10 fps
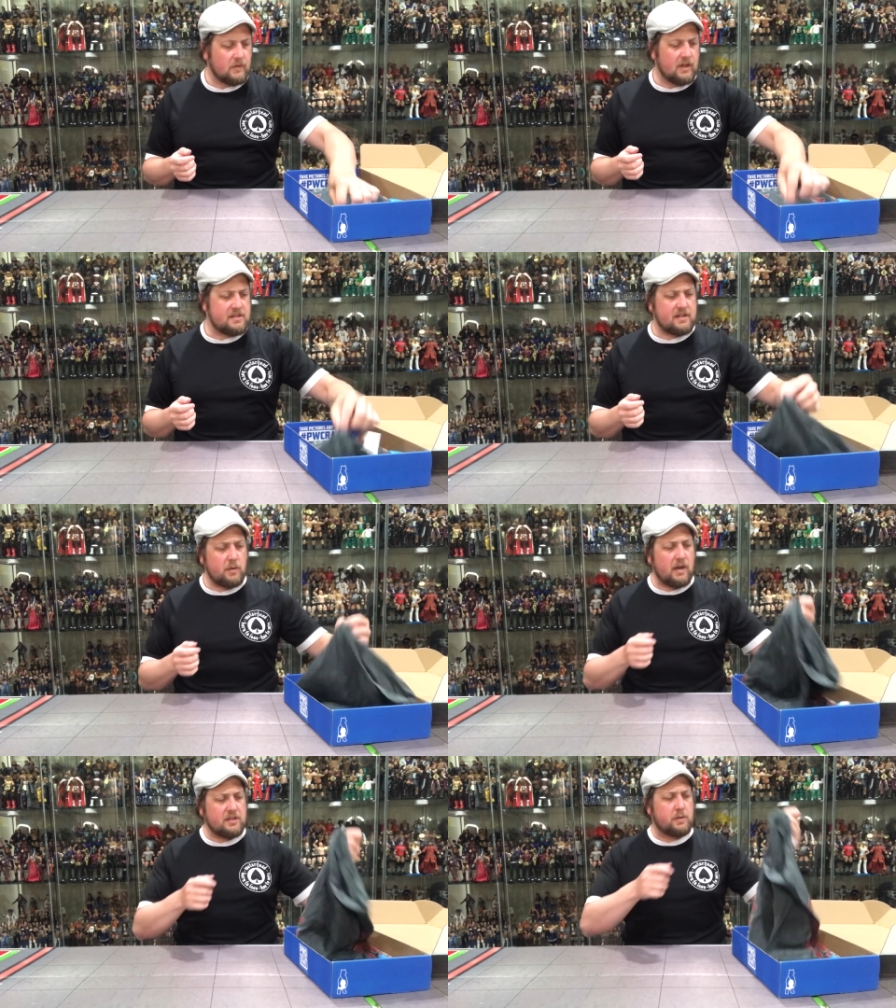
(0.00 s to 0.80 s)
Let's see
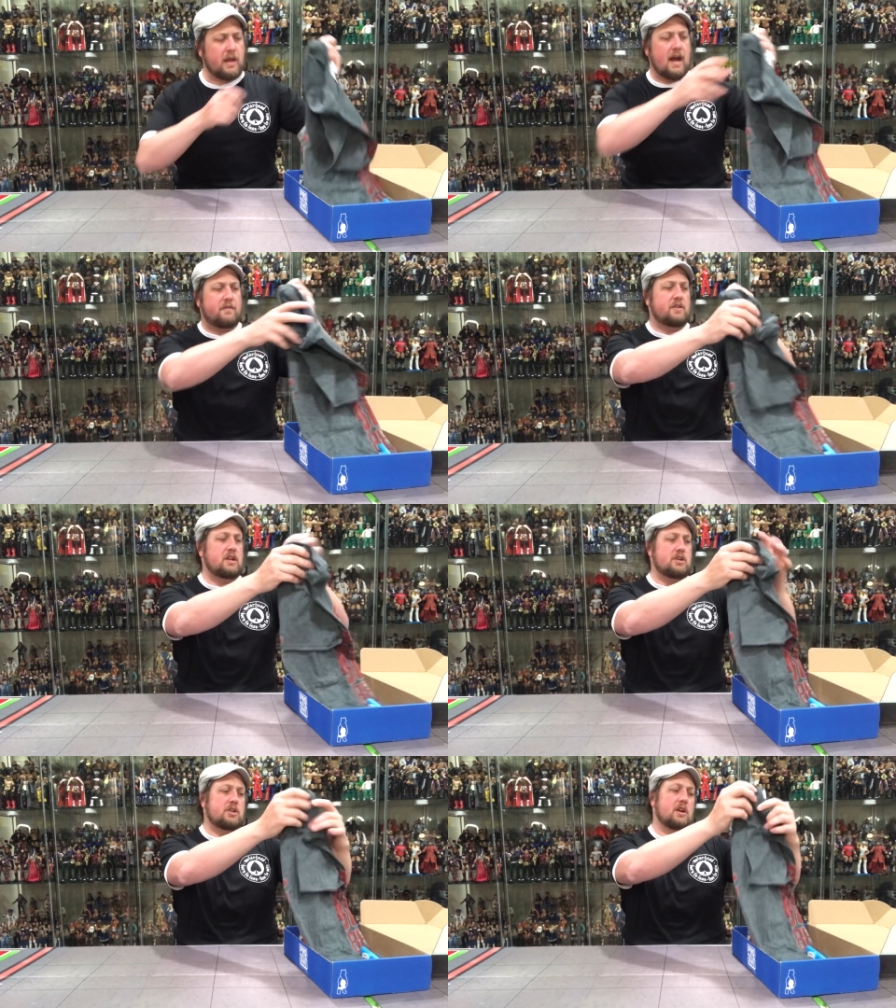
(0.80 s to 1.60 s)
what else we got for
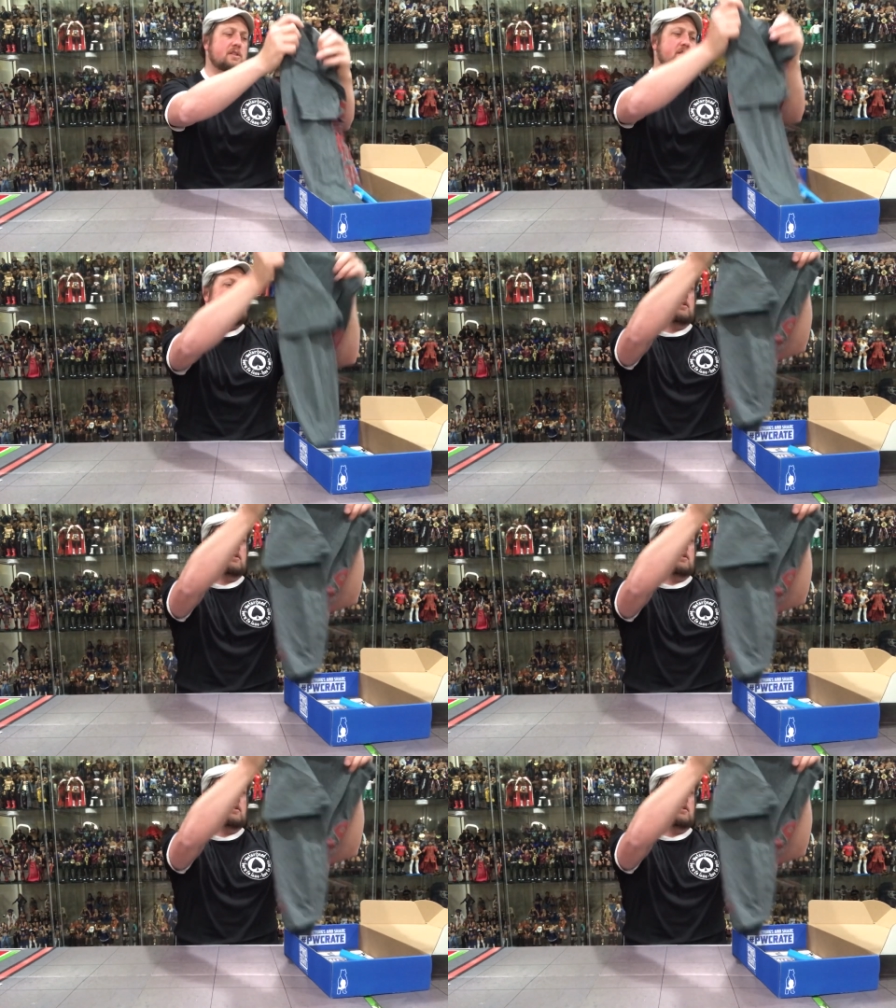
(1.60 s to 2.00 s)
t-shirts.